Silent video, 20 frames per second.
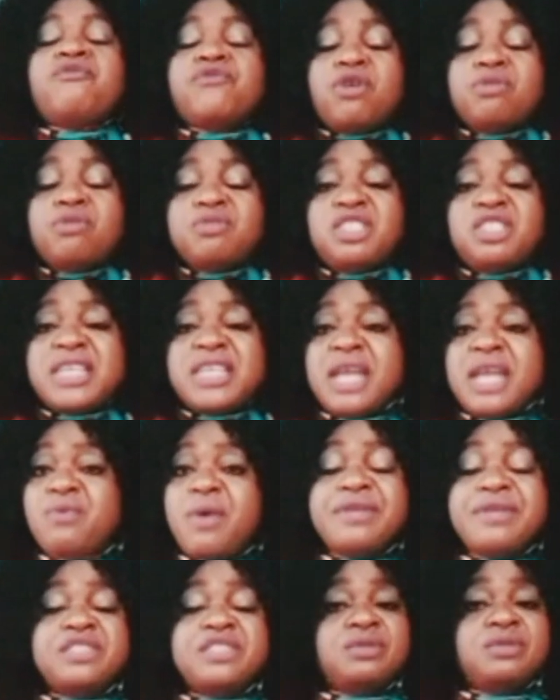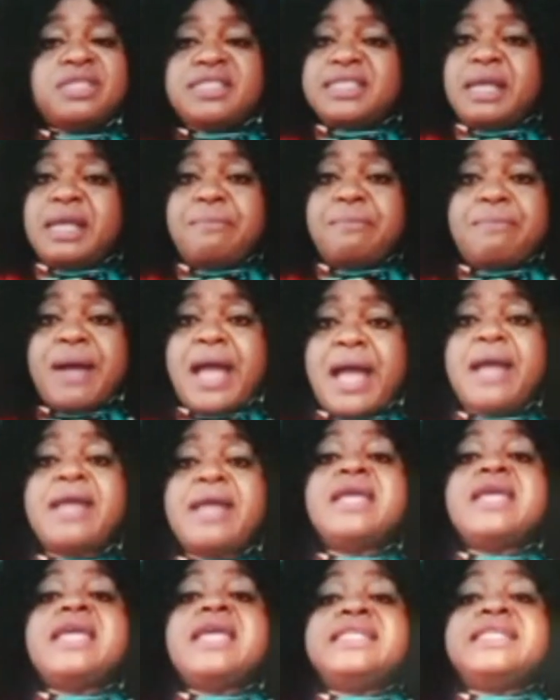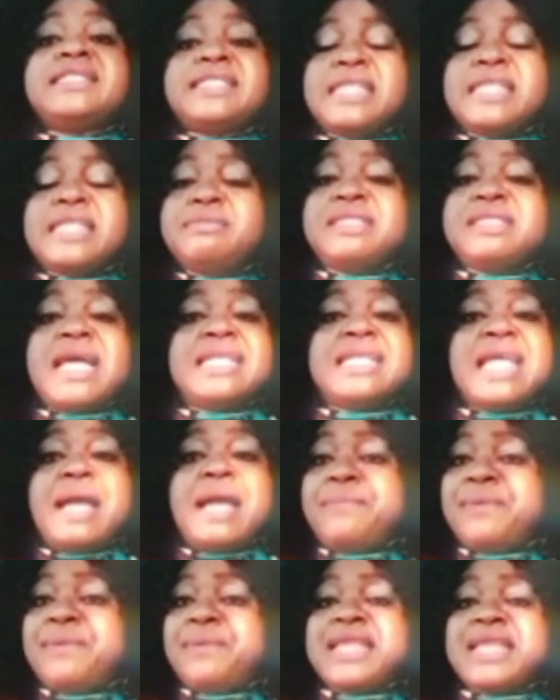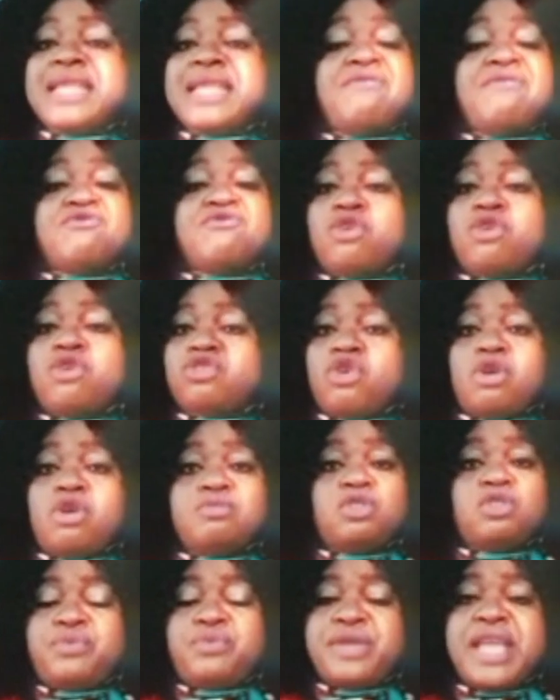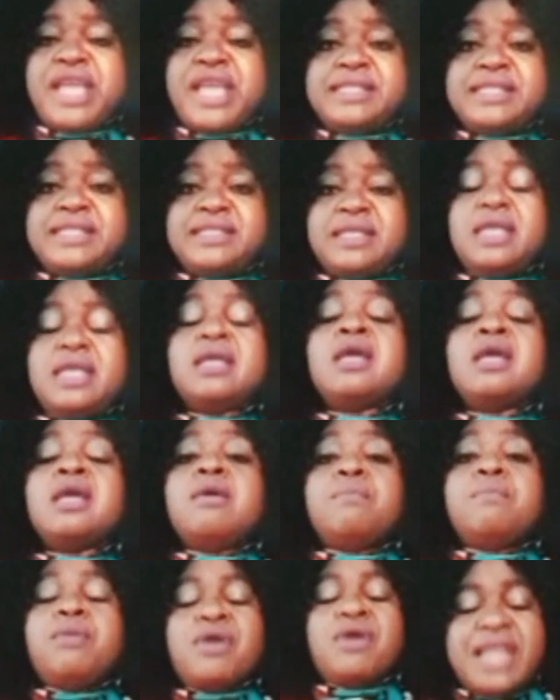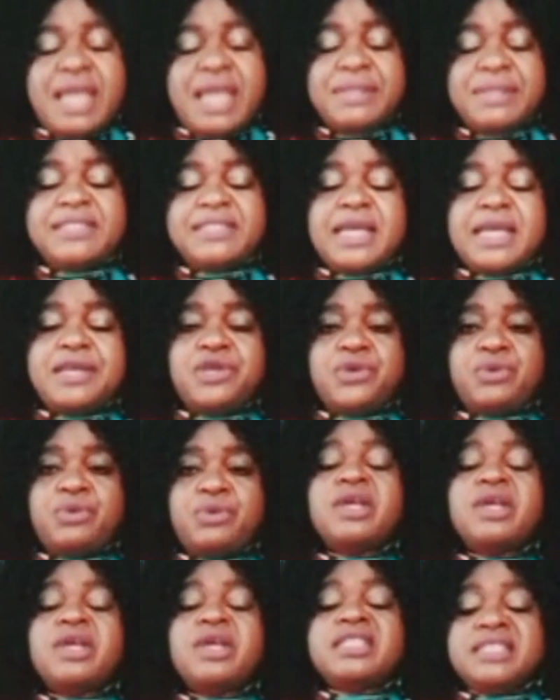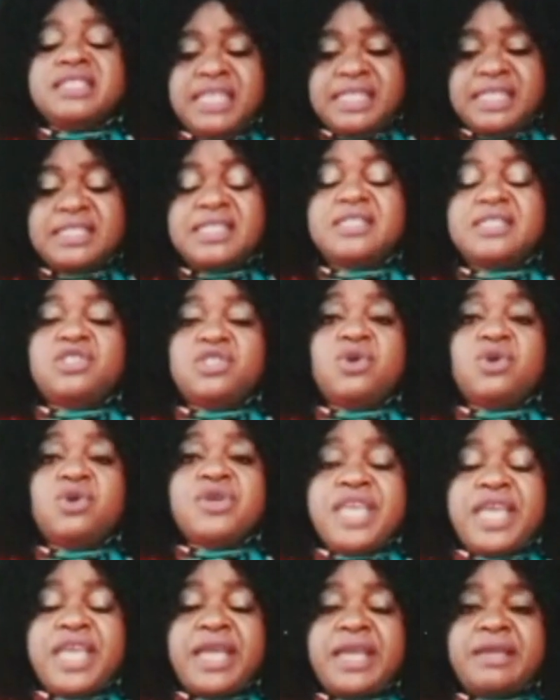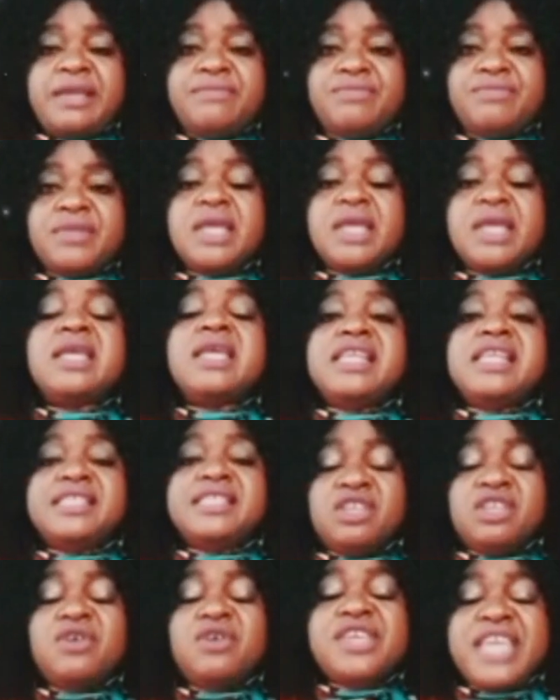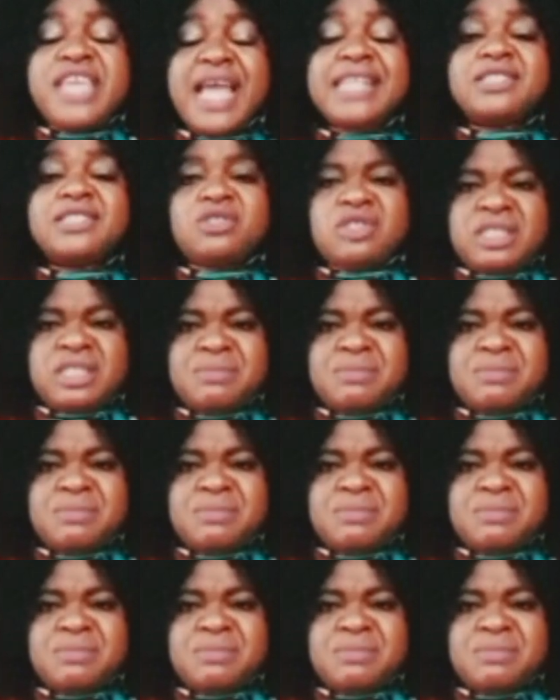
from January to December, It seems that that plan has not come to reality. But let me tell you, this is your year. It's your year to